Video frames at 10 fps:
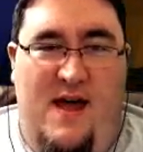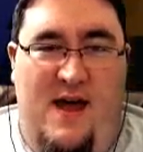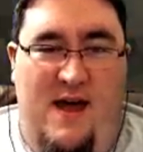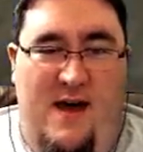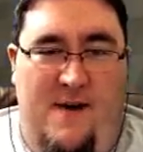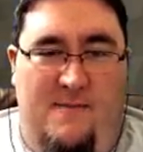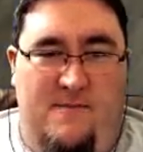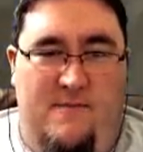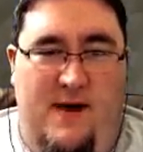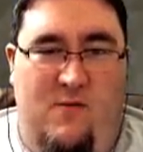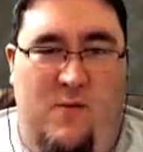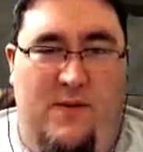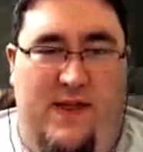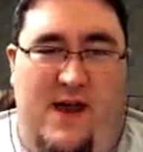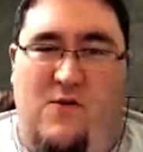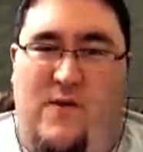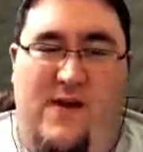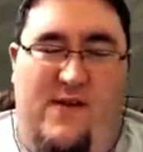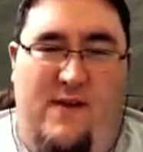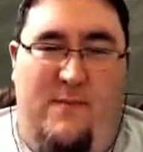and we put the
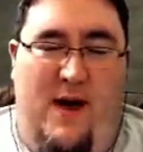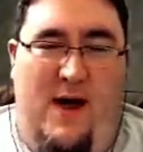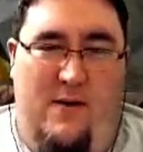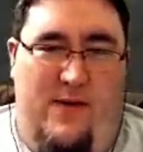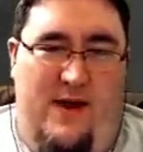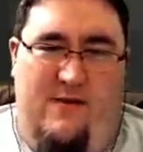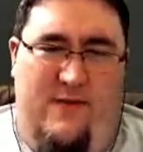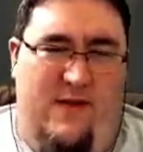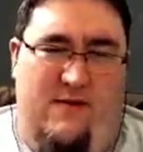interface on the bottom, and